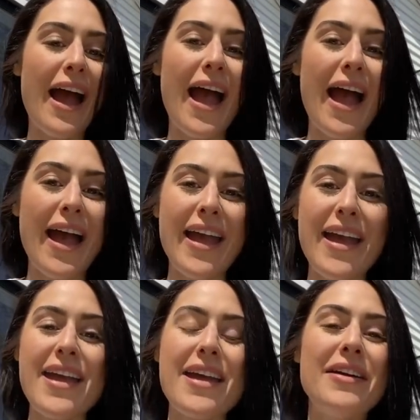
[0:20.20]

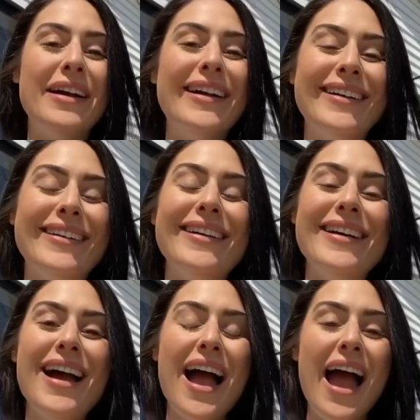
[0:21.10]
I
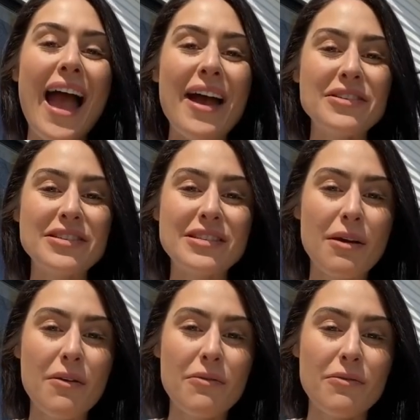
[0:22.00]
I was
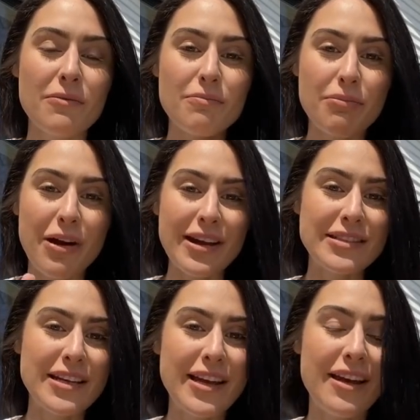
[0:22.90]

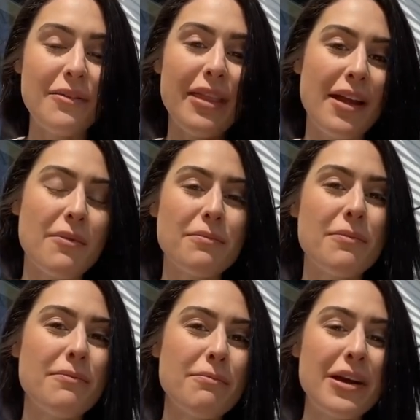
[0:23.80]

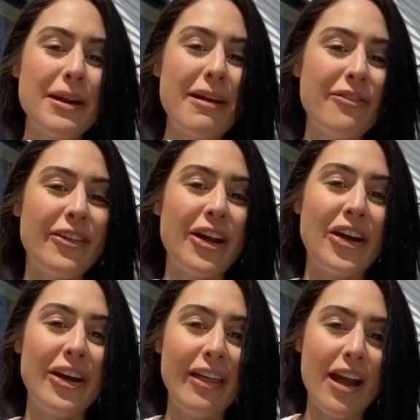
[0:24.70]
putting my
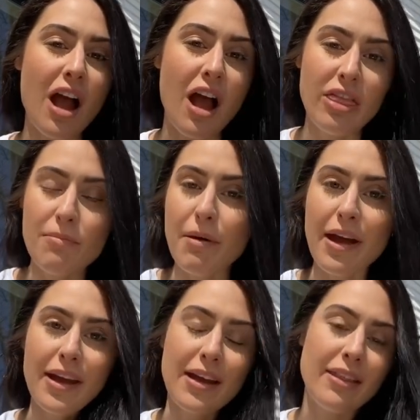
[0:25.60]
finger on the
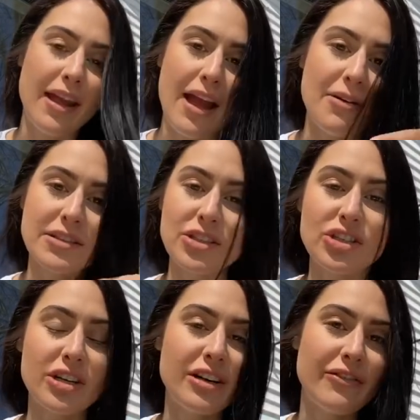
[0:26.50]
button, I wasn't
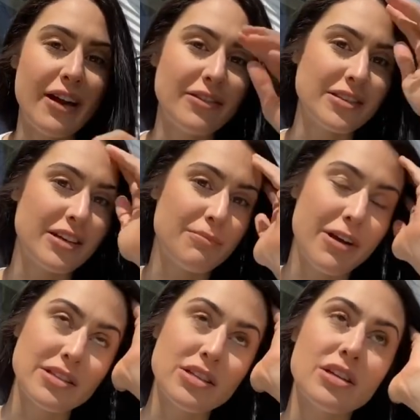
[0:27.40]
sure if I was gonna
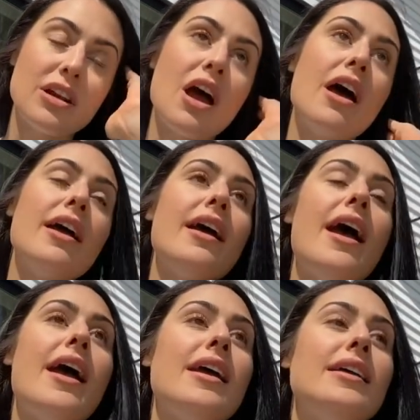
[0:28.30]
press it or not.
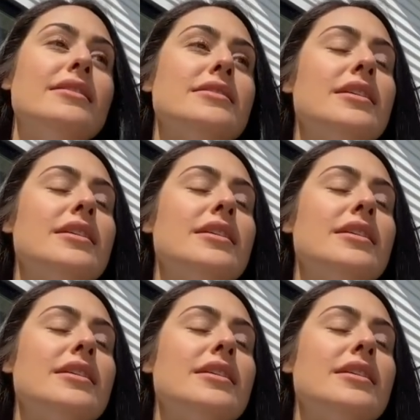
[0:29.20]
And